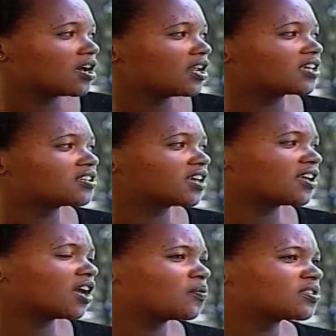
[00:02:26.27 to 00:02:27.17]
Like in
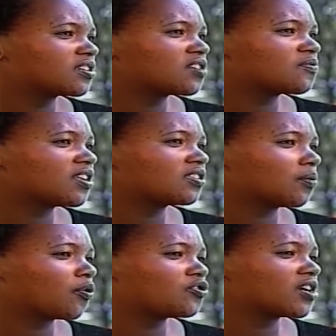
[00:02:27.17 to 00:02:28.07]
Kenya, we started running
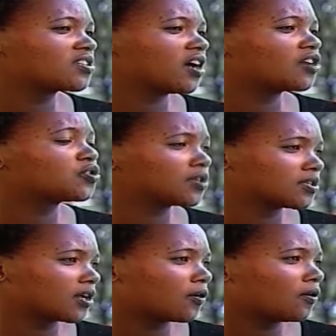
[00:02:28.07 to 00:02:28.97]
the project 2
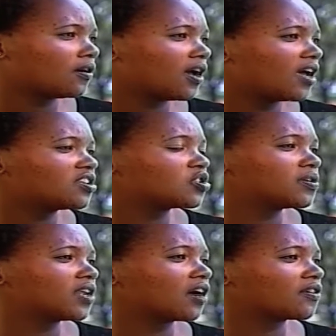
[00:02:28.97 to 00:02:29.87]
years ago, and it's
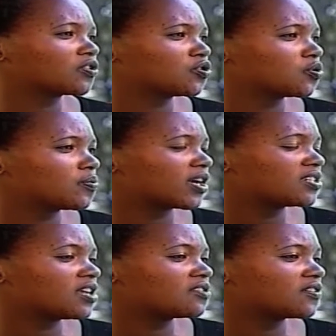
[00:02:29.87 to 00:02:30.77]
been a great
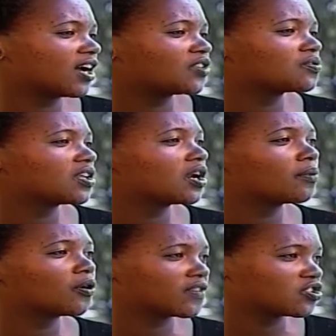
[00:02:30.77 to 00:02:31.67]
contributor in regards to the
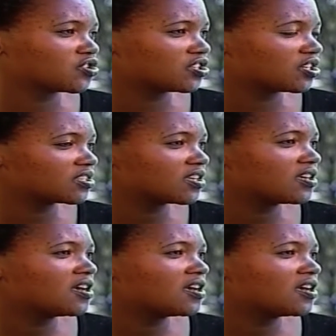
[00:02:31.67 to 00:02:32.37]
number of exchanges.